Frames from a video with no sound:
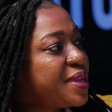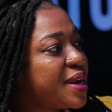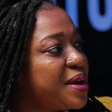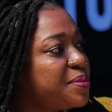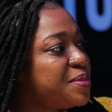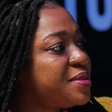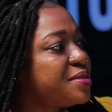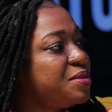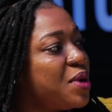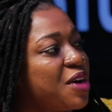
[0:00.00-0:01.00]
It
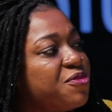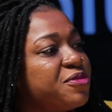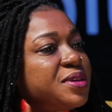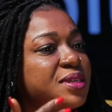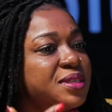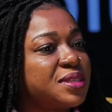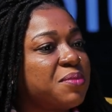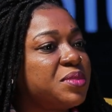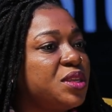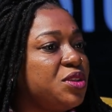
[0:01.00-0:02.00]
comes. You have
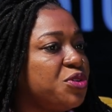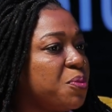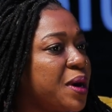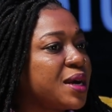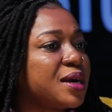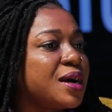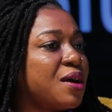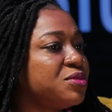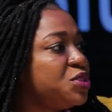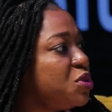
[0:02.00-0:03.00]
something in your bank
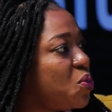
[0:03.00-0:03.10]
account.